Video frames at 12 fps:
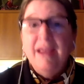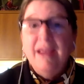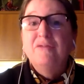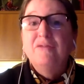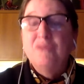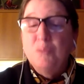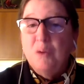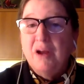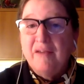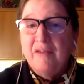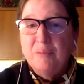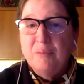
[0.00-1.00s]
And from
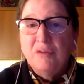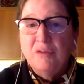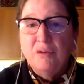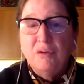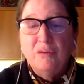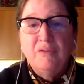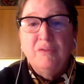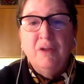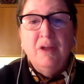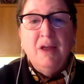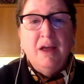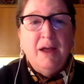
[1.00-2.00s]
what I've observed
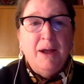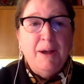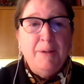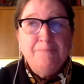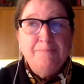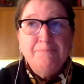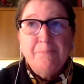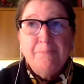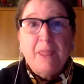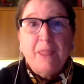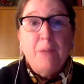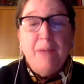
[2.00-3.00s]

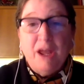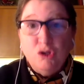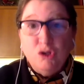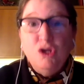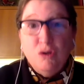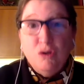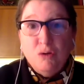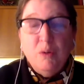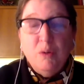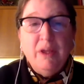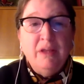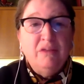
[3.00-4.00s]
about
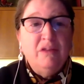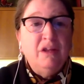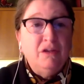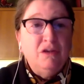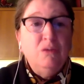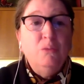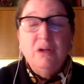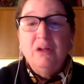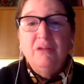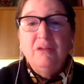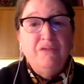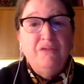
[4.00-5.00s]
you is that you
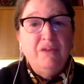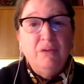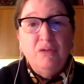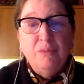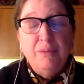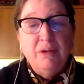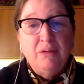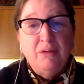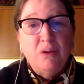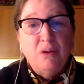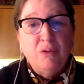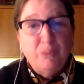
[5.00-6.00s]
really fill the bill on
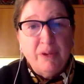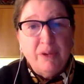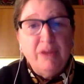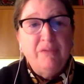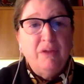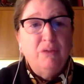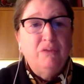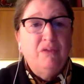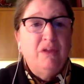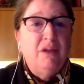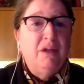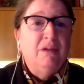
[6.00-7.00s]
all three of those
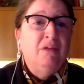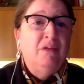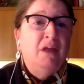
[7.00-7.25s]
things.